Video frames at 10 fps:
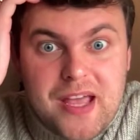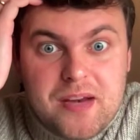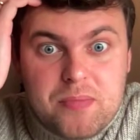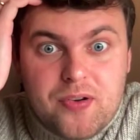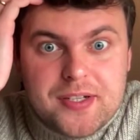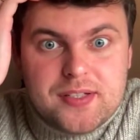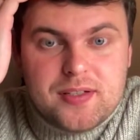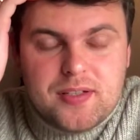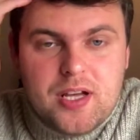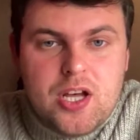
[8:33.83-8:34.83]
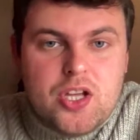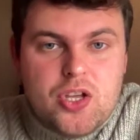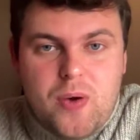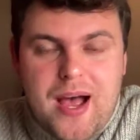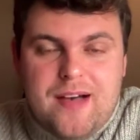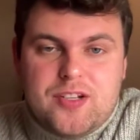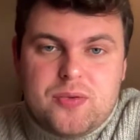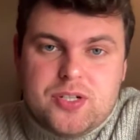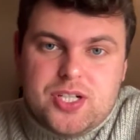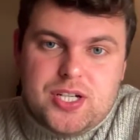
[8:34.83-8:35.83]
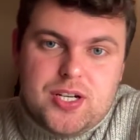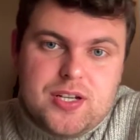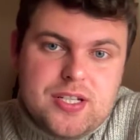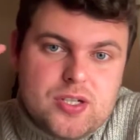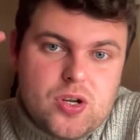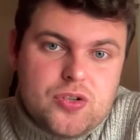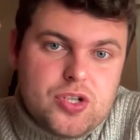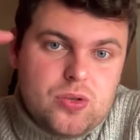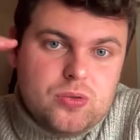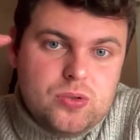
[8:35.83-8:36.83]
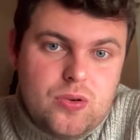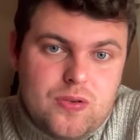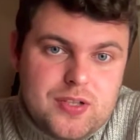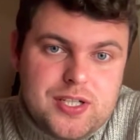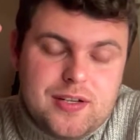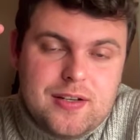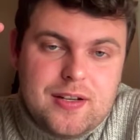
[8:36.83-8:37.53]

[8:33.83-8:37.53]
point. You have to assert these logical laws